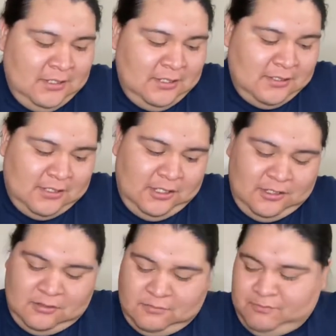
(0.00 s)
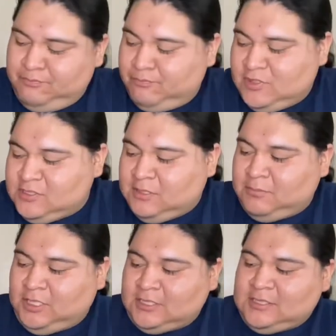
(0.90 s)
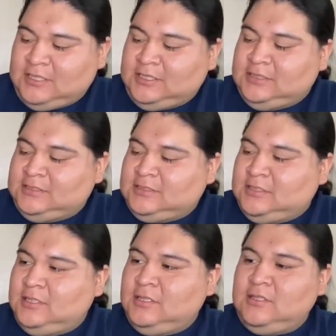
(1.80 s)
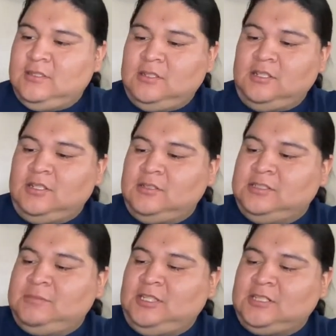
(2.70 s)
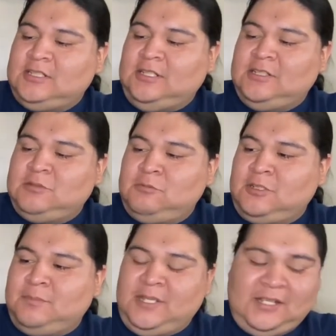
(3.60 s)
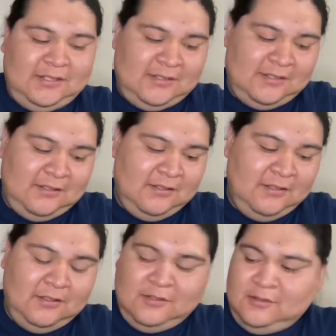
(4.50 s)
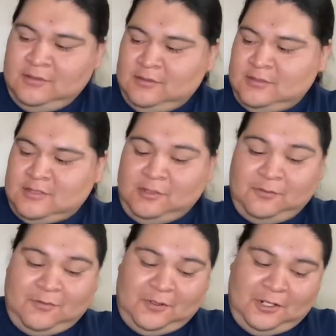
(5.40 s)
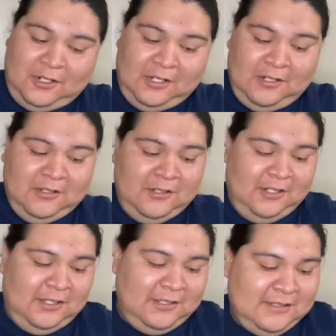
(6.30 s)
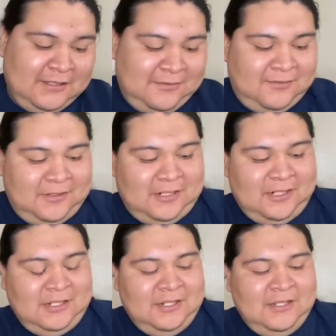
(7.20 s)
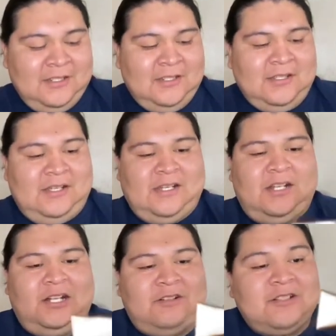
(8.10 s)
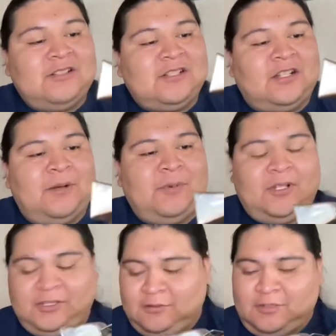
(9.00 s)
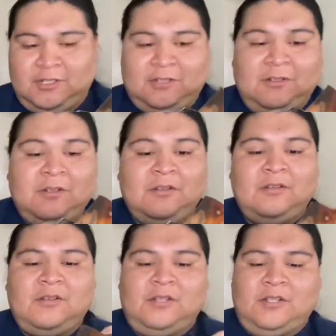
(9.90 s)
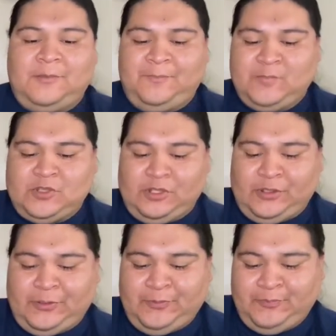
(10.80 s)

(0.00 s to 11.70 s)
So Ziploc ties, Ziploc ties work best so far, so far. And I always lose a couple on the road, so